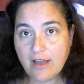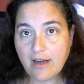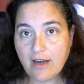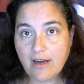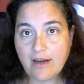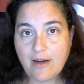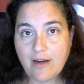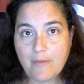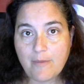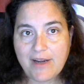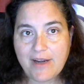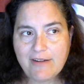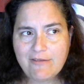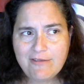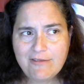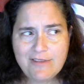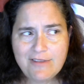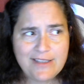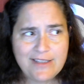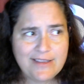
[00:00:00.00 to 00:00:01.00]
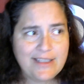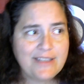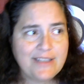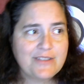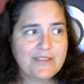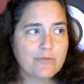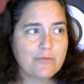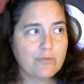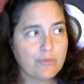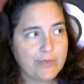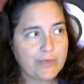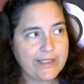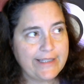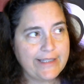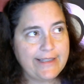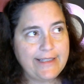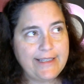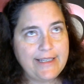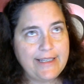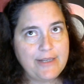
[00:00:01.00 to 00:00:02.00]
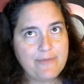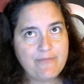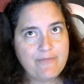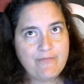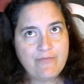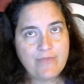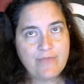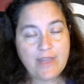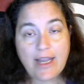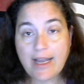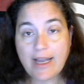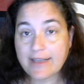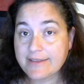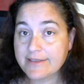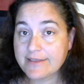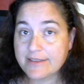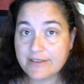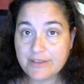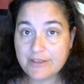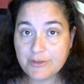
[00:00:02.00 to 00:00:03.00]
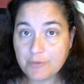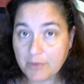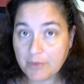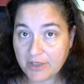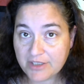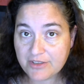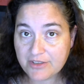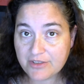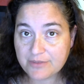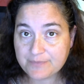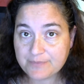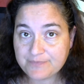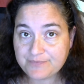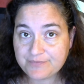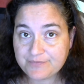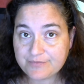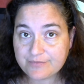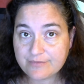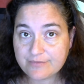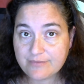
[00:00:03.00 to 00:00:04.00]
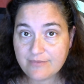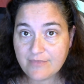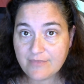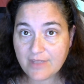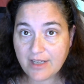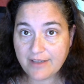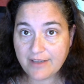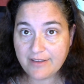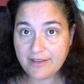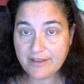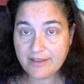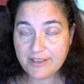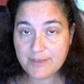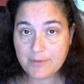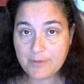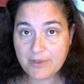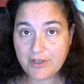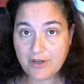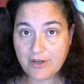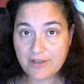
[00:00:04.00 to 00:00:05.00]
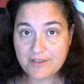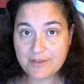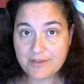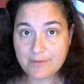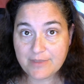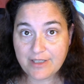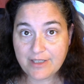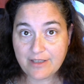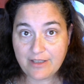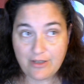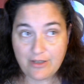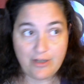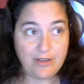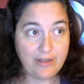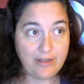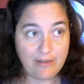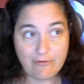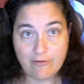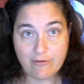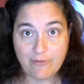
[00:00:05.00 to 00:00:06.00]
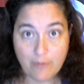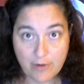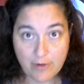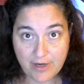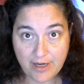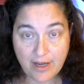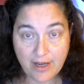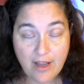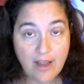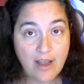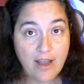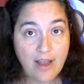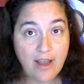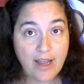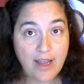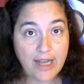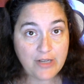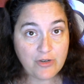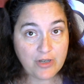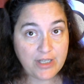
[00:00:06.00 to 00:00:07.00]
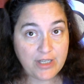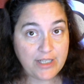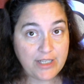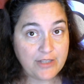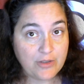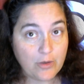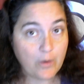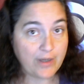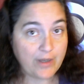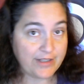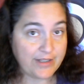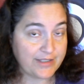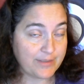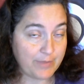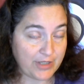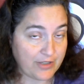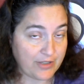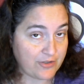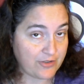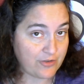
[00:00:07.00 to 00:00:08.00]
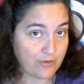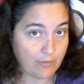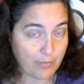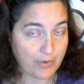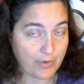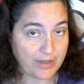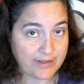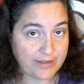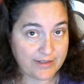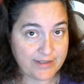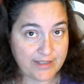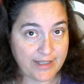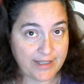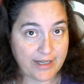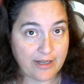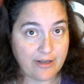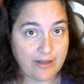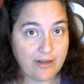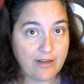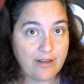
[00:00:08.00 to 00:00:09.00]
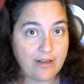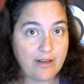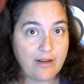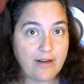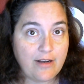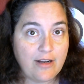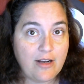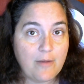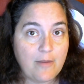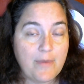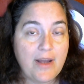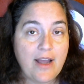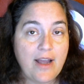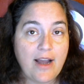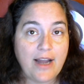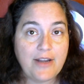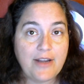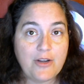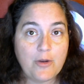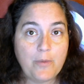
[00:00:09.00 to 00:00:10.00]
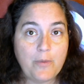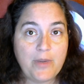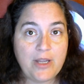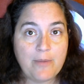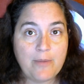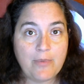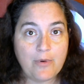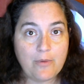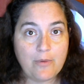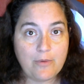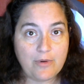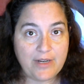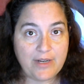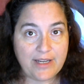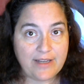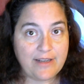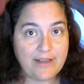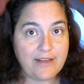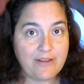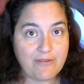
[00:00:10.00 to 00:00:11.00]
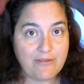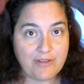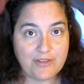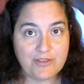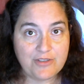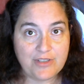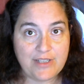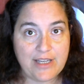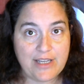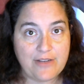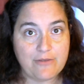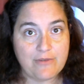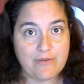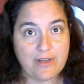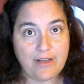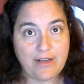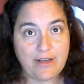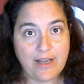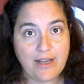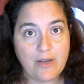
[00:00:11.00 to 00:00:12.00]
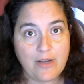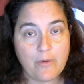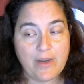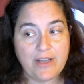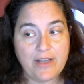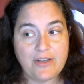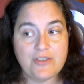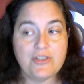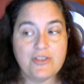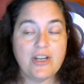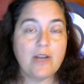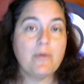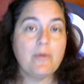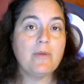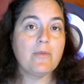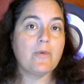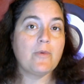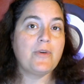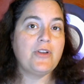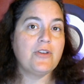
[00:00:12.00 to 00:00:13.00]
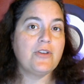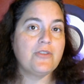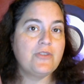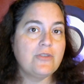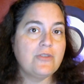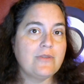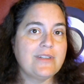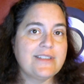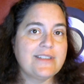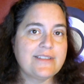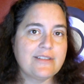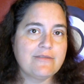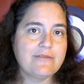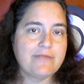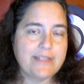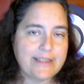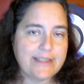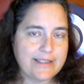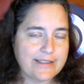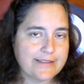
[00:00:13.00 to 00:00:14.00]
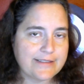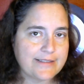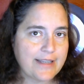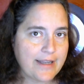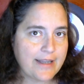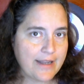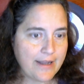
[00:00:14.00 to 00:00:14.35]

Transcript: I don't think that's really asking too much. I think it's pretty awesome that you hit level 40 and you're going to get the quest because you had bought the ticket. I know people will get it eventually down the line anyway, because you got to remember, when you're doing stuff like this